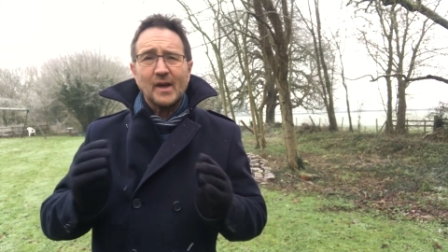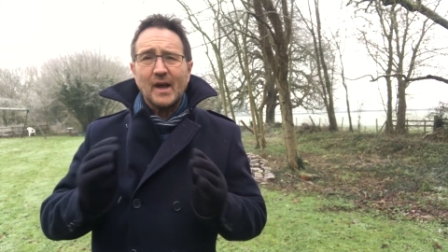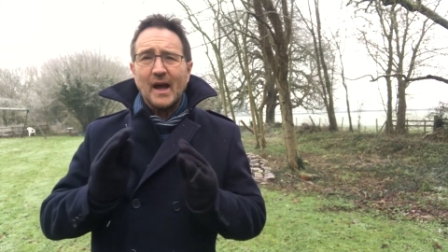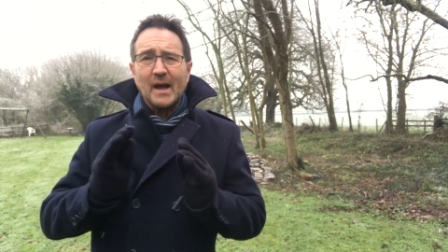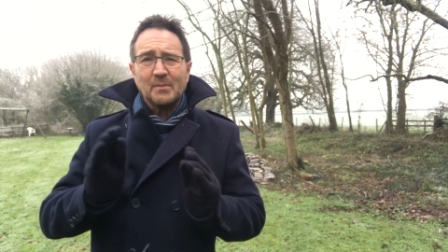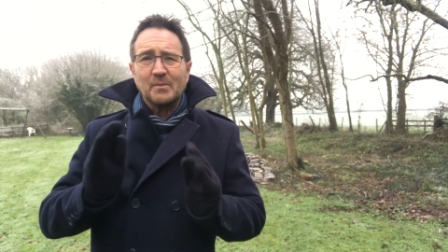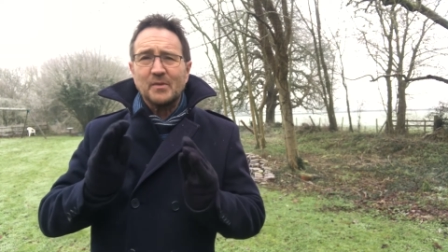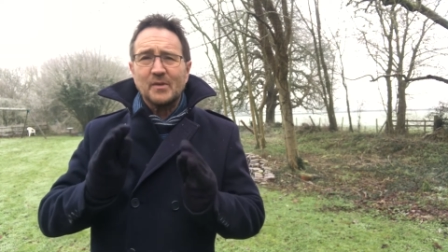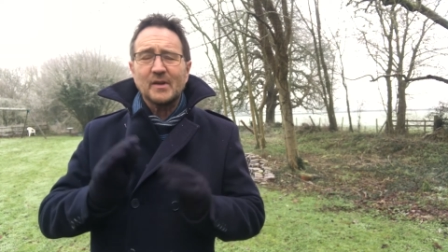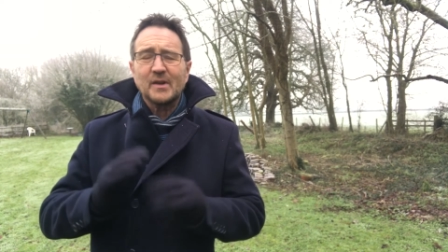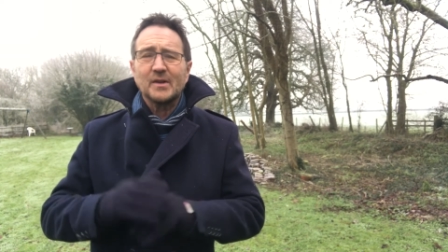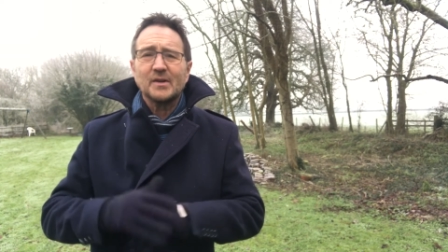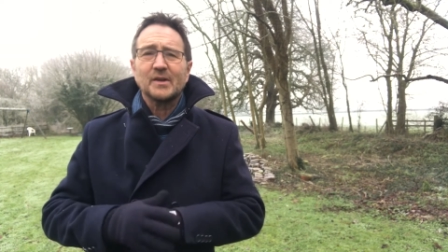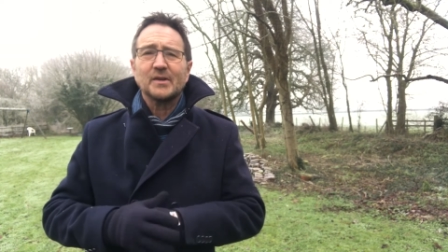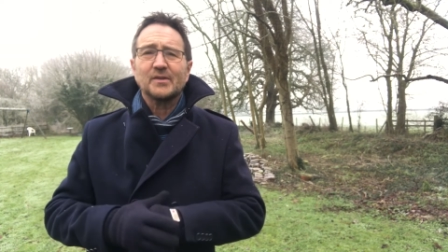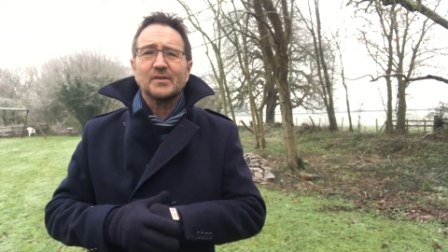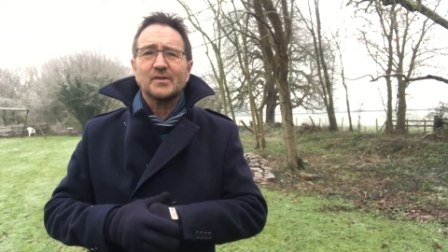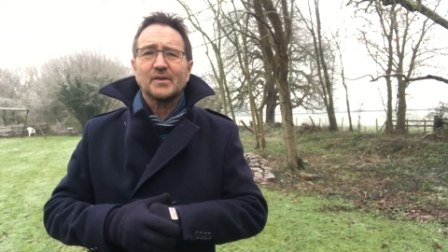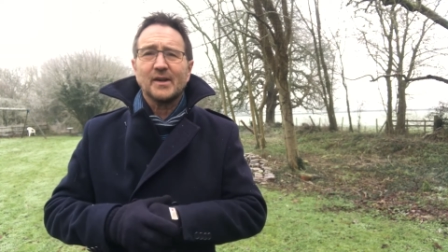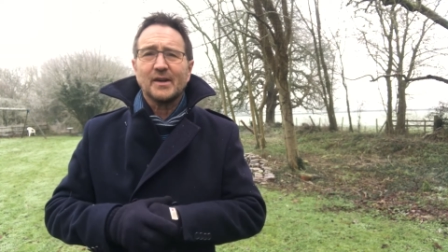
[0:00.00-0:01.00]
absolutely
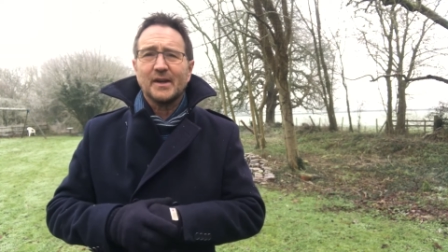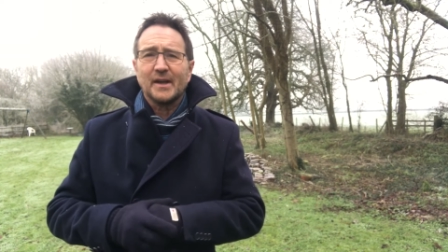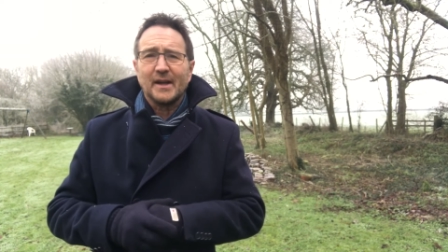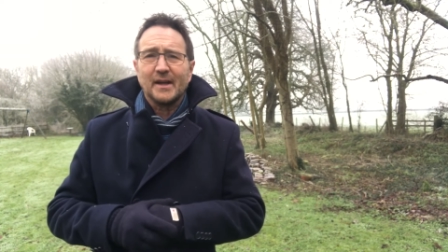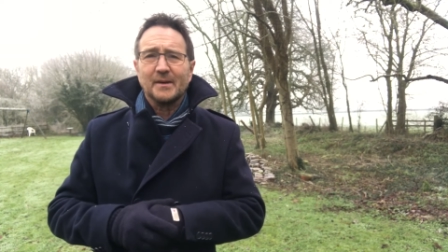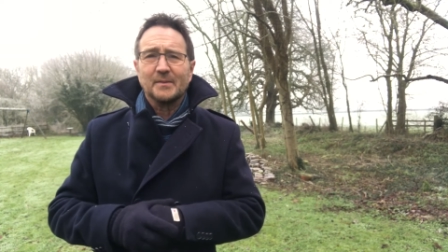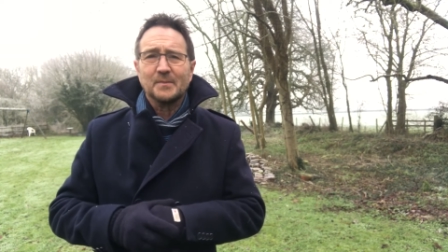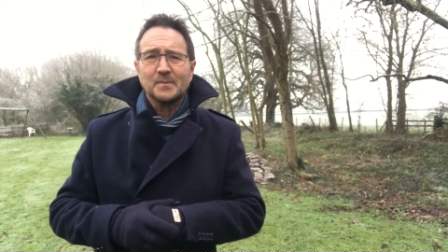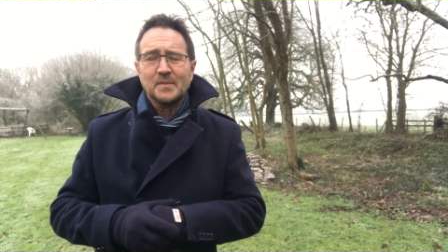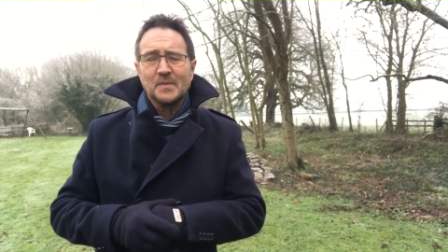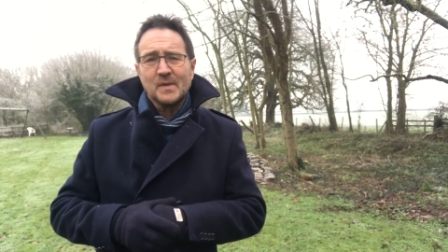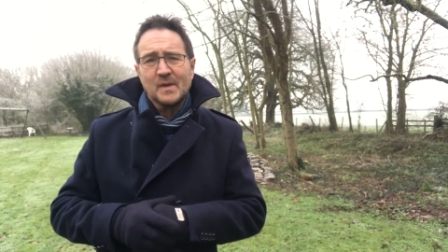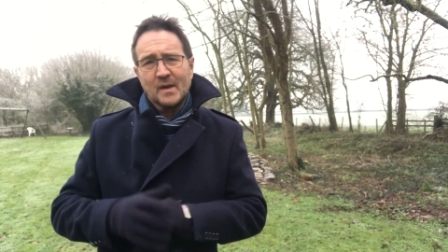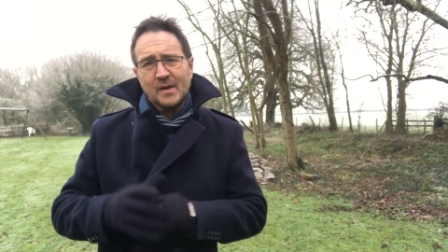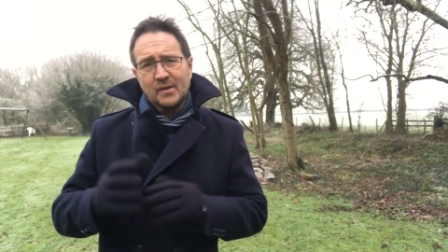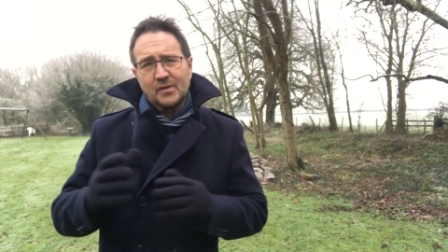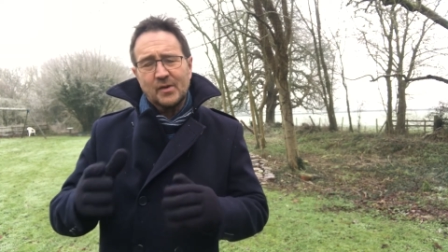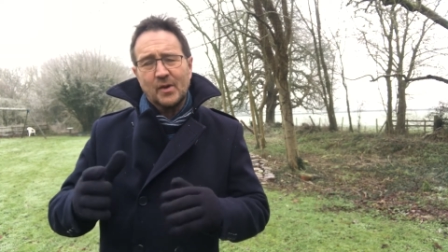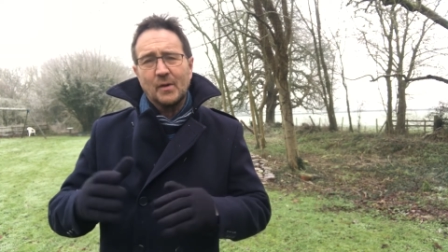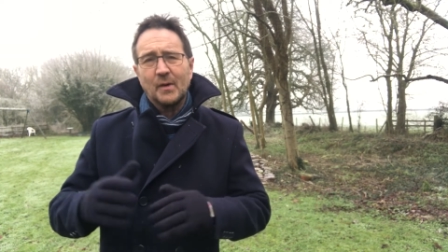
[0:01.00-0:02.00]
stunning.
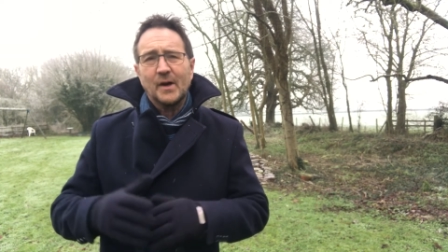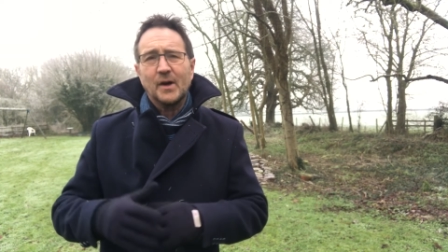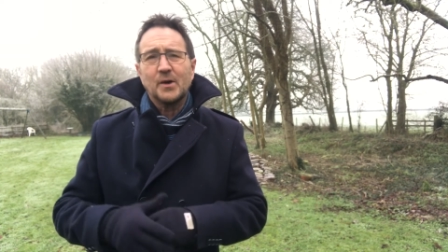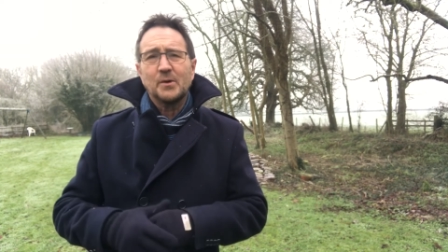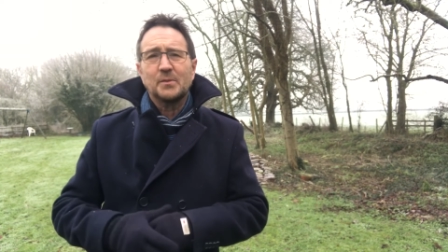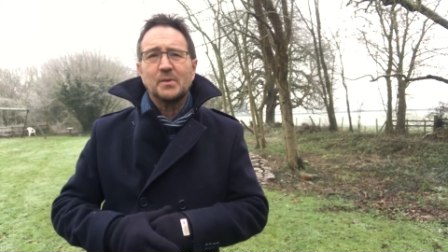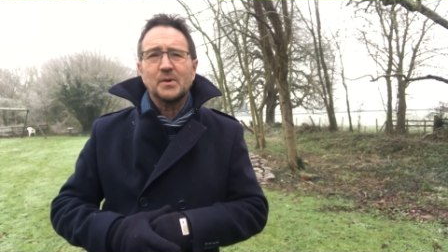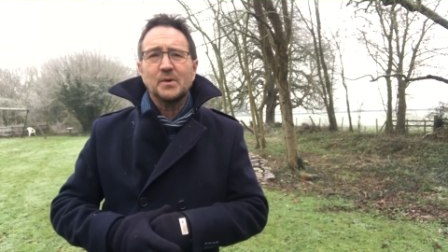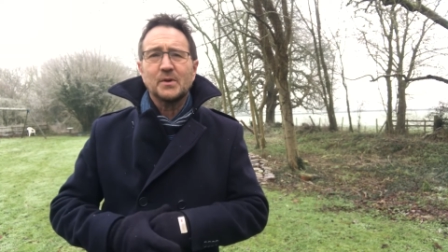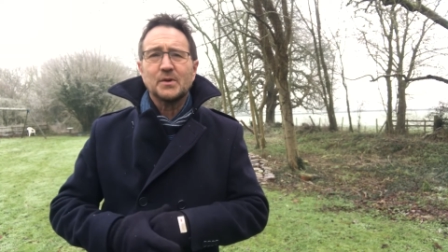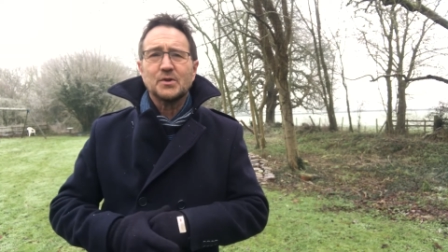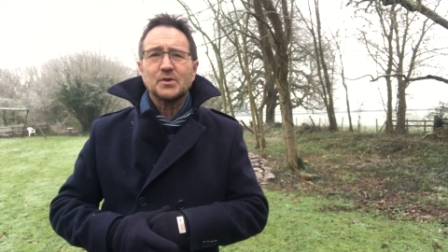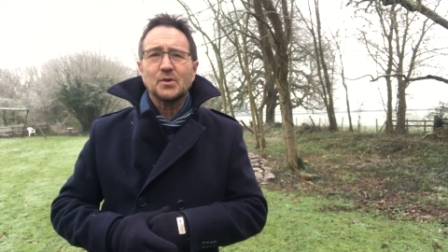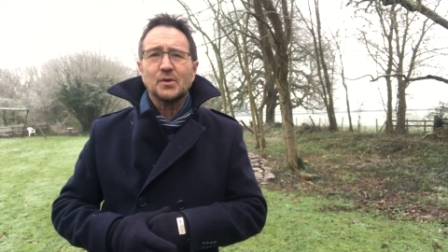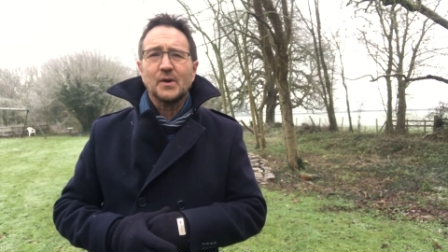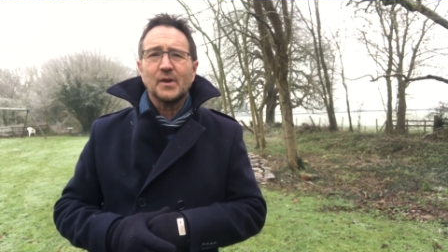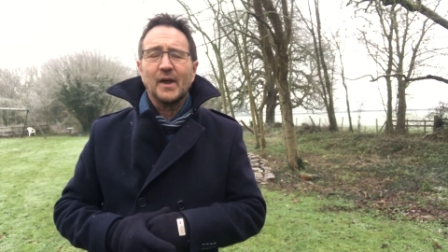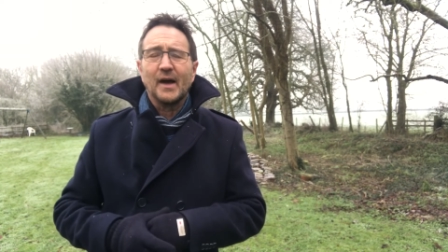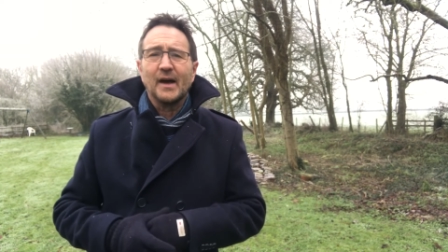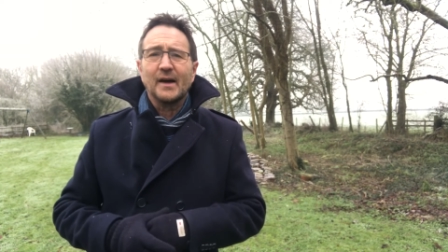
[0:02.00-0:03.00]
So I hope you
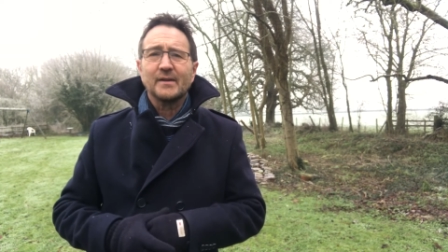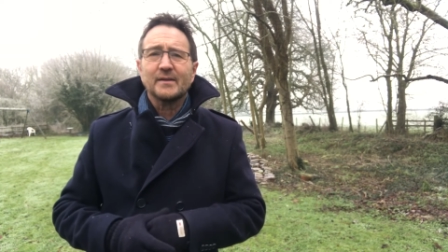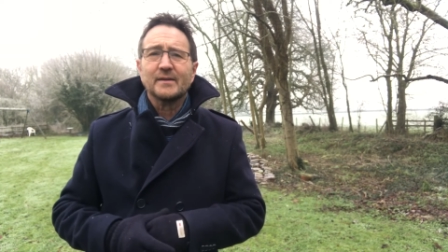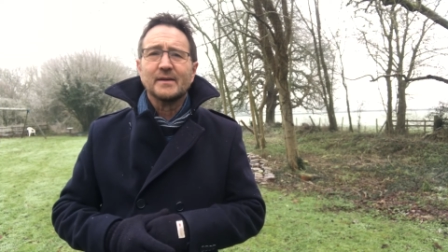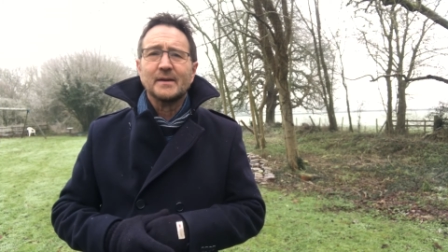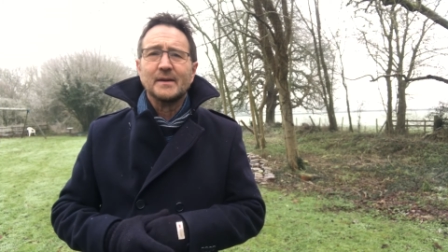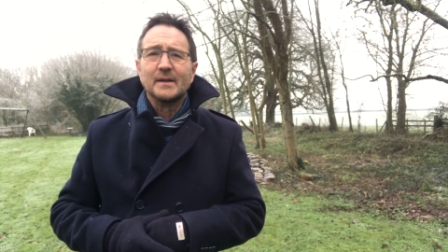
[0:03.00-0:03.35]
enjoy that.